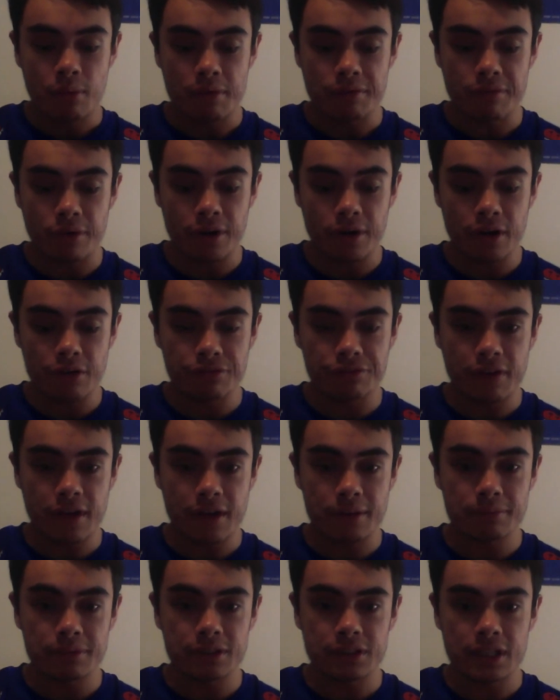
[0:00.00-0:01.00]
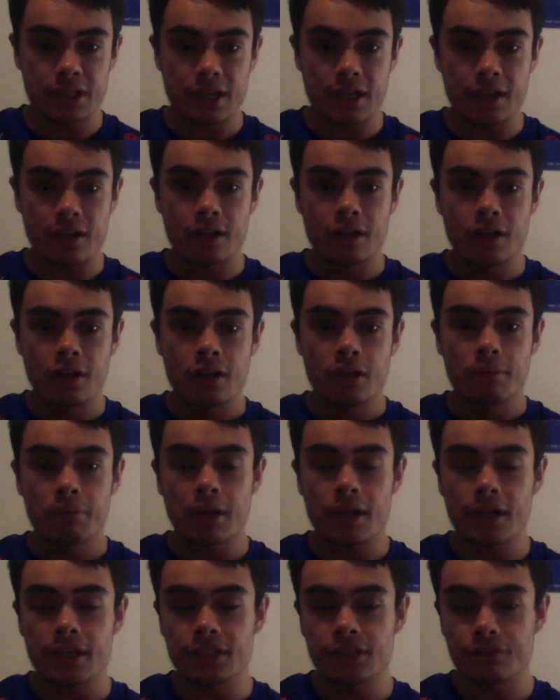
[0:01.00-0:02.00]
We've got our families there.
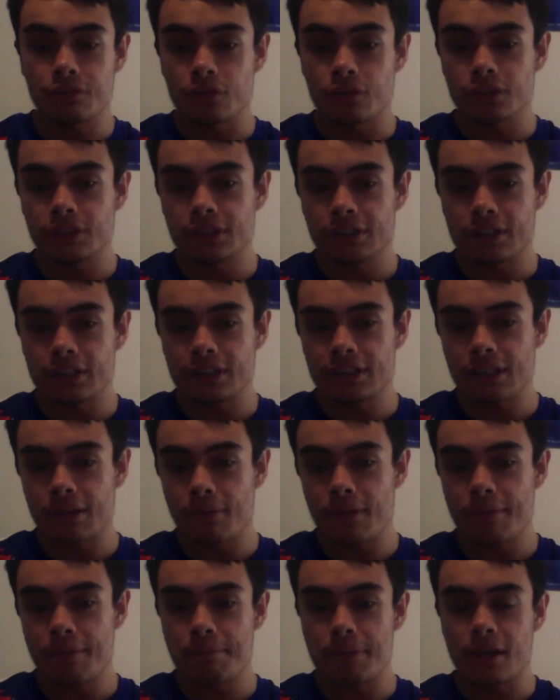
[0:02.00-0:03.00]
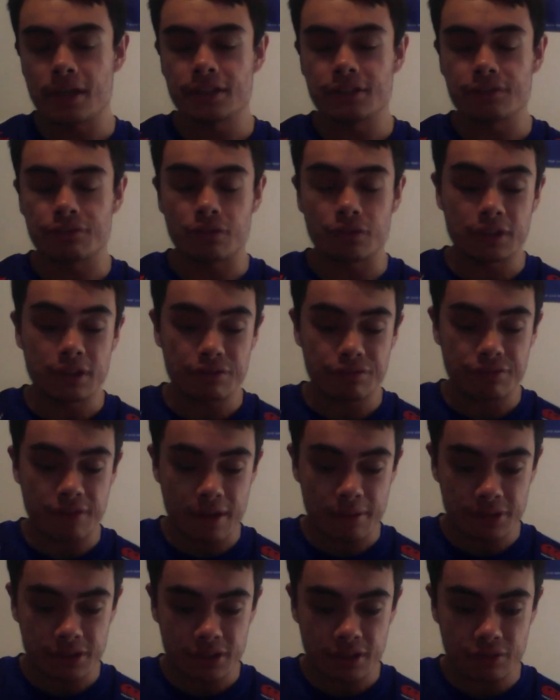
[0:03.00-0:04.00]
Players have got, some of their players have got their
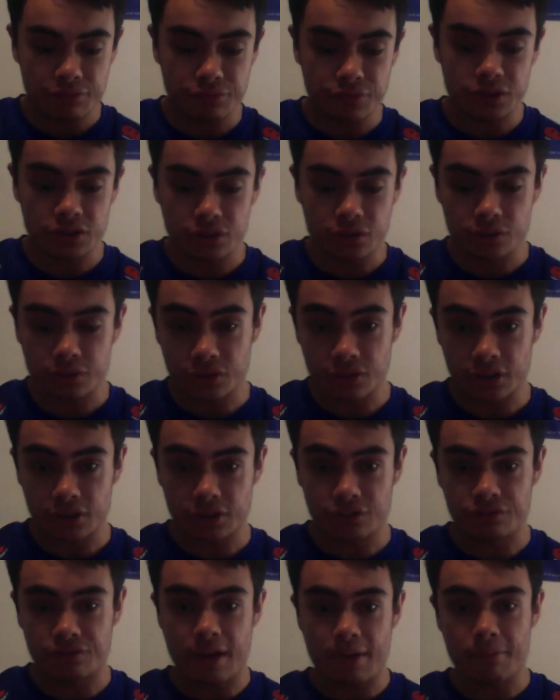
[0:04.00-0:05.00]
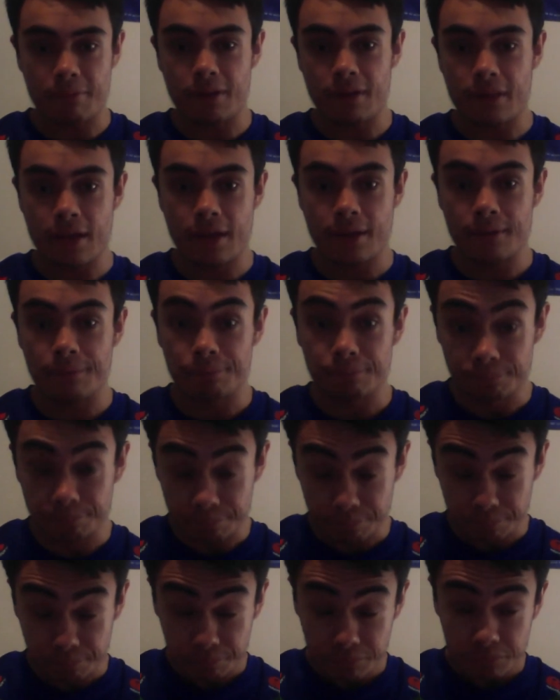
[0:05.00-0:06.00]
families there. Fusitua's got his family there.
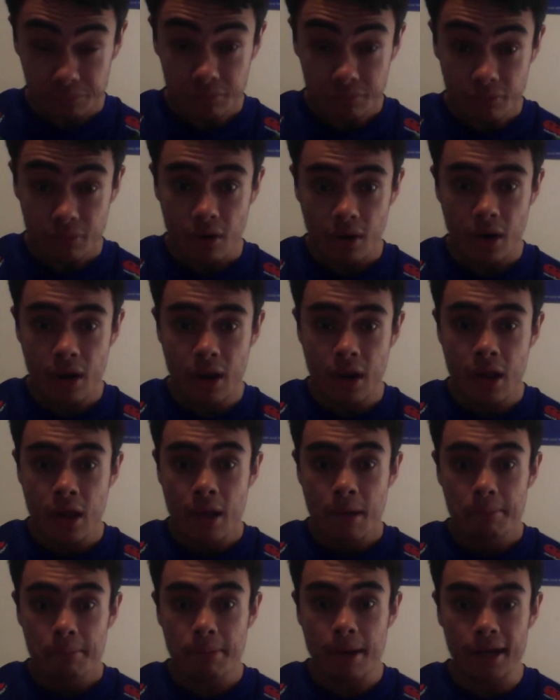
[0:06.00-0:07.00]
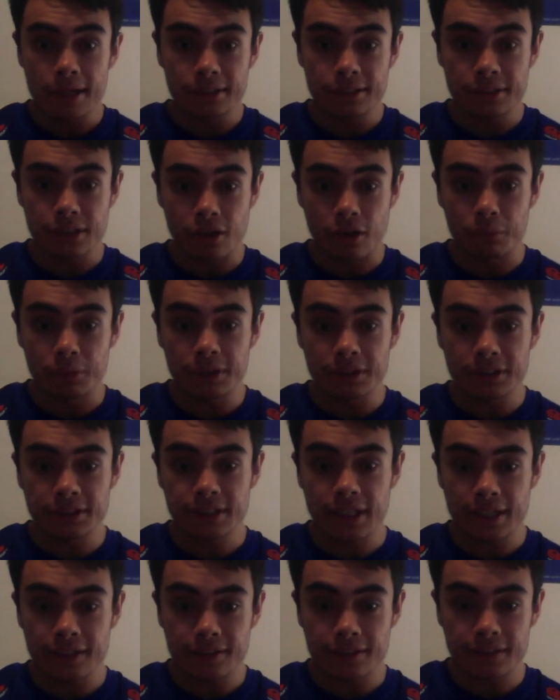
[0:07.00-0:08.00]
But I want
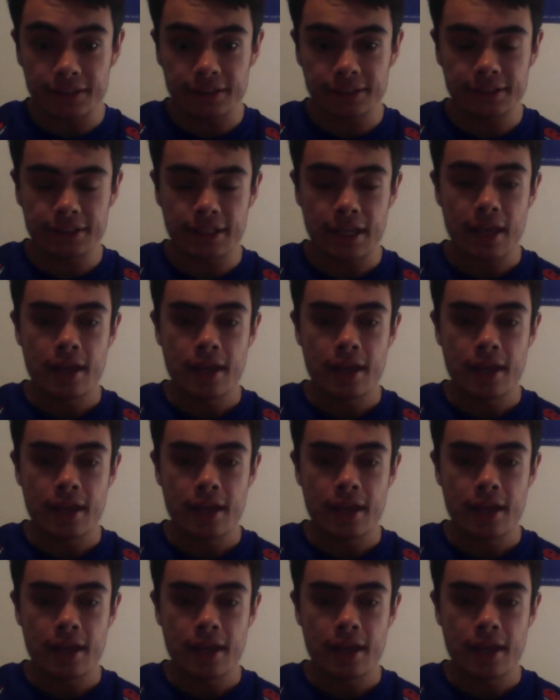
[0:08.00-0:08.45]
to say this.